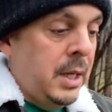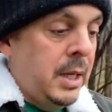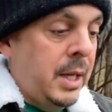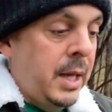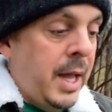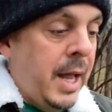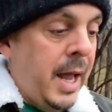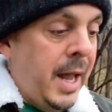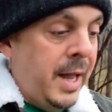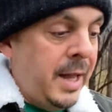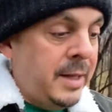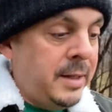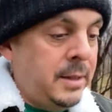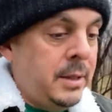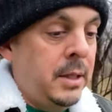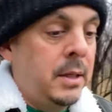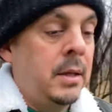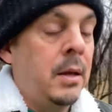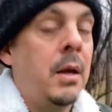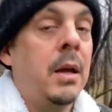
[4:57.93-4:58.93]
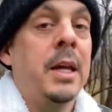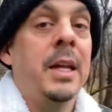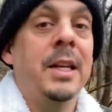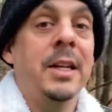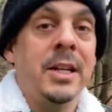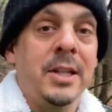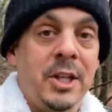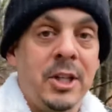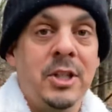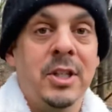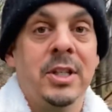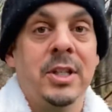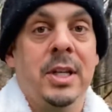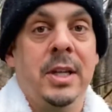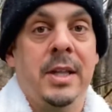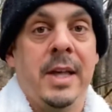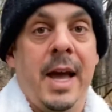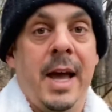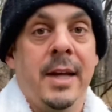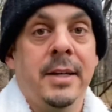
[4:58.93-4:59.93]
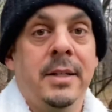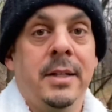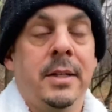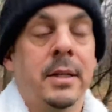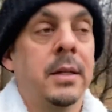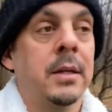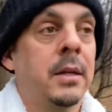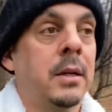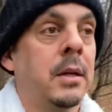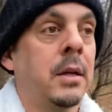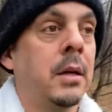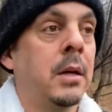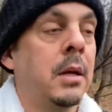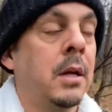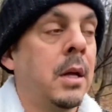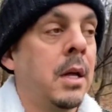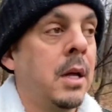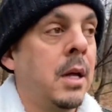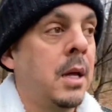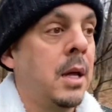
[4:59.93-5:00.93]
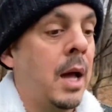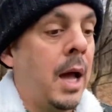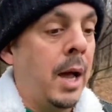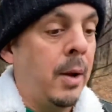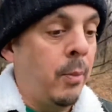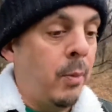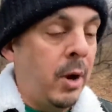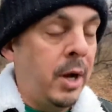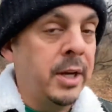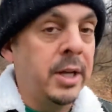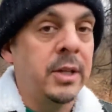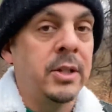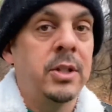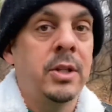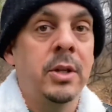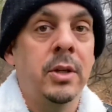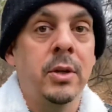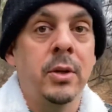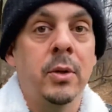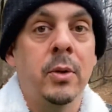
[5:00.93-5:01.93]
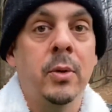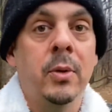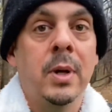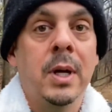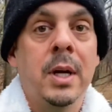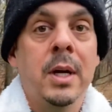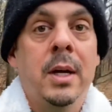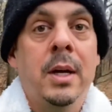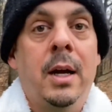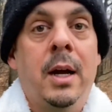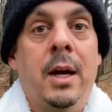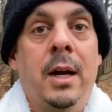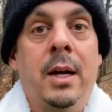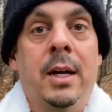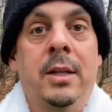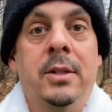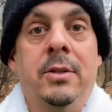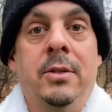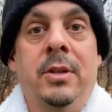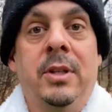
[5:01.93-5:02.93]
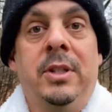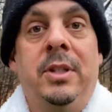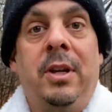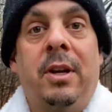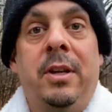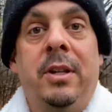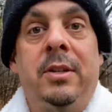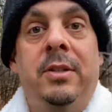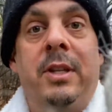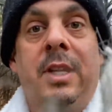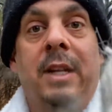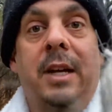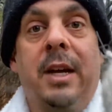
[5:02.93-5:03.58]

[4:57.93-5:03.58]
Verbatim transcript: and in addition to that, I wanted to. Uh, sorry, sorry. There's like a